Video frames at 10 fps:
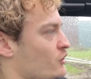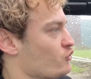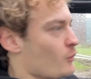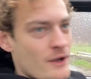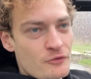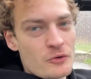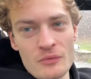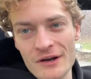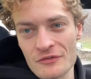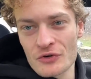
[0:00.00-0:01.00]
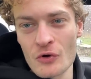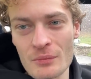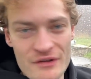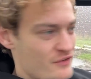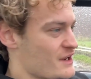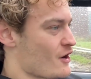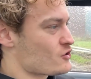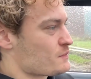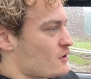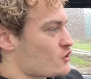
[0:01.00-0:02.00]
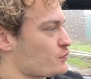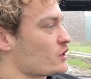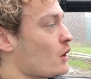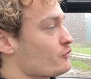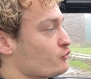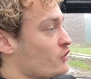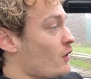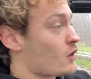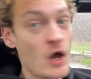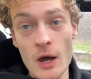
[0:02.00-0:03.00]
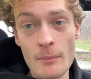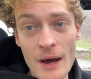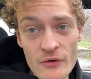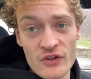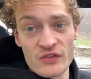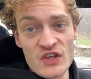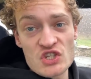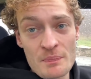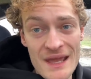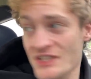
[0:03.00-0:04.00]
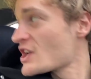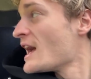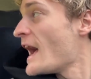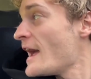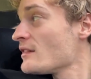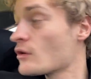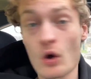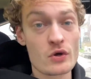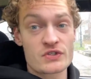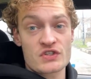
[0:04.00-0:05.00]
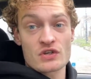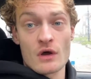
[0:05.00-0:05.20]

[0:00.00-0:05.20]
to my room where I record my videos, because we're going to talk about the specs and the costs